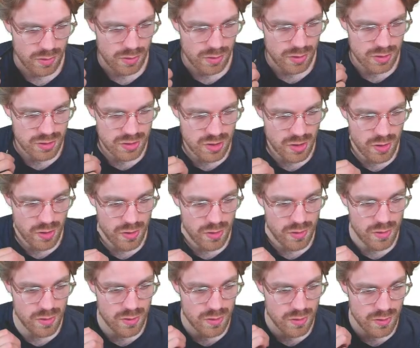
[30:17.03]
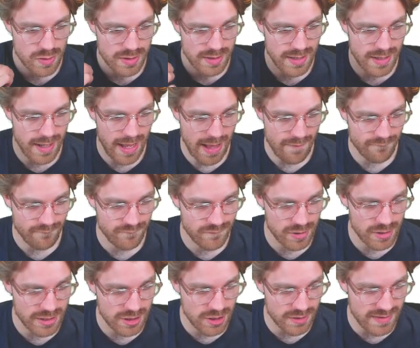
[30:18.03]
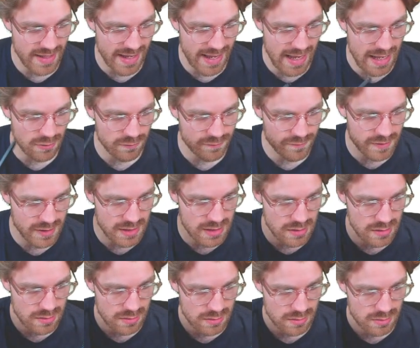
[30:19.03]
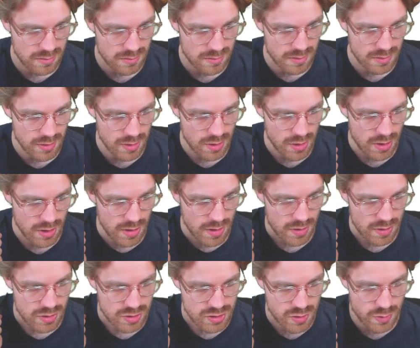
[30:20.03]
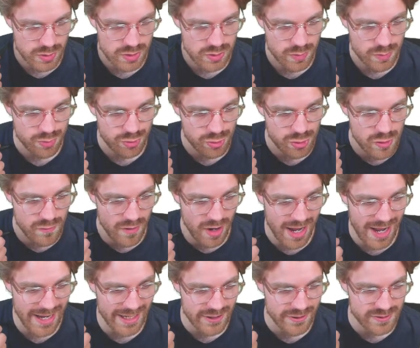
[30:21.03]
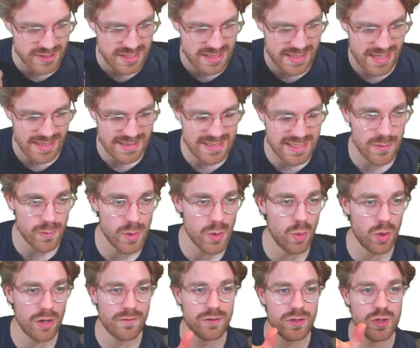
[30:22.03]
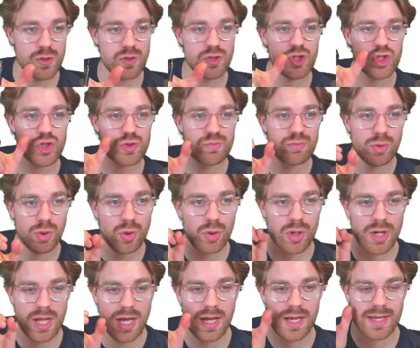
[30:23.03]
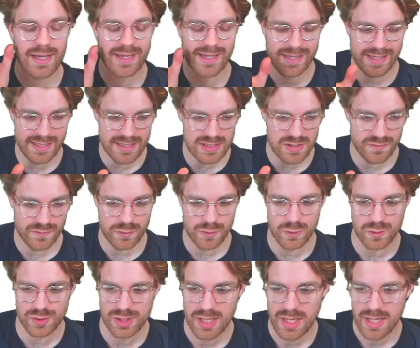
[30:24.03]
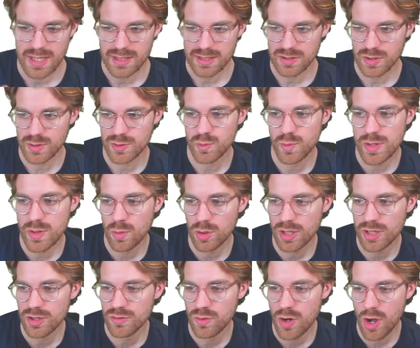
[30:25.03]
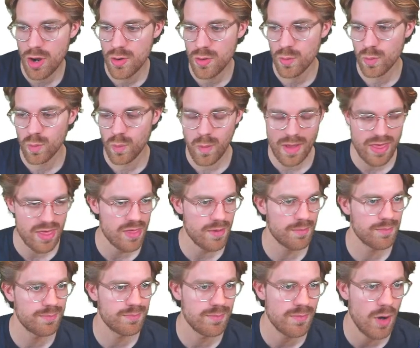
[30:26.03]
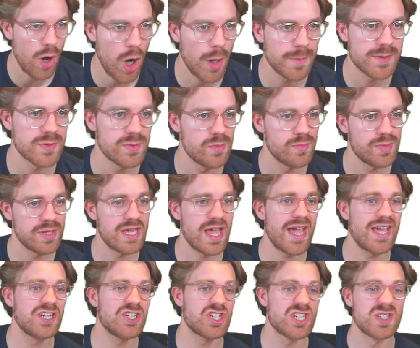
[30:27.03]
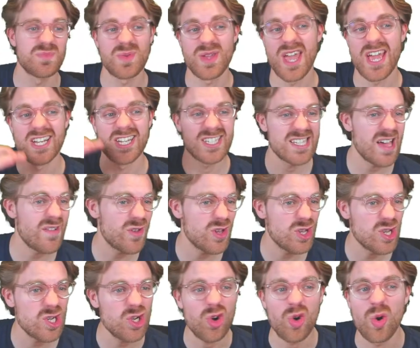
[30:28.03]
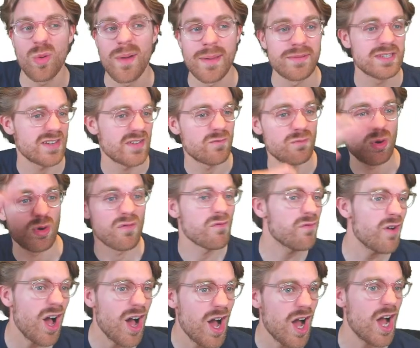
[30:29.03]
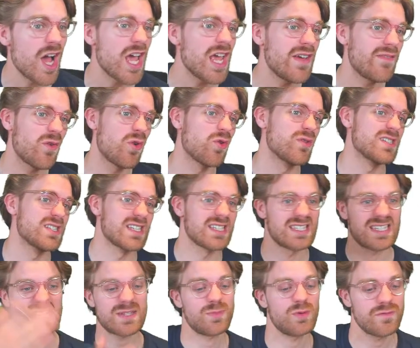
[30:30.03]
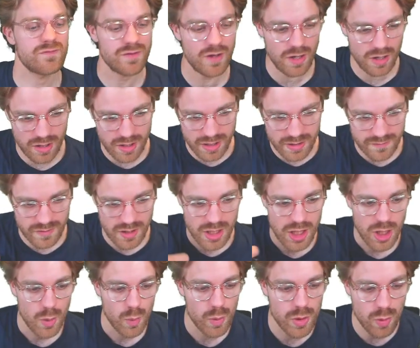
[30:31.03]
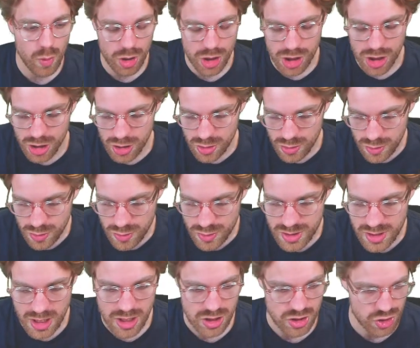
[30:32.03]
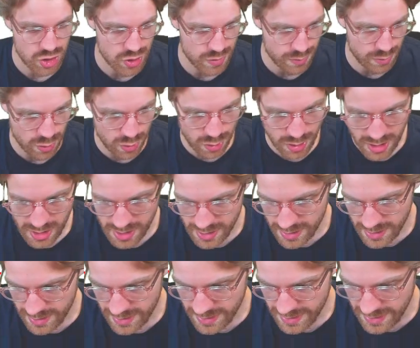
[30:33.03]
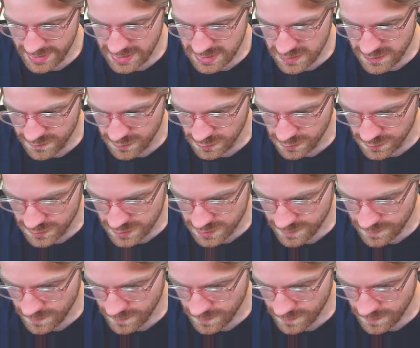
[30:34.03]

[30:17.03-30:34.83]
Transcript: So really good there, Alfie. So to improve our accuracy there, team, we want to use smaller intervals because we want to know whether the optimum pH is pH 7 or maybe 7.5 or is it 6.5. We want to use smaller intervals.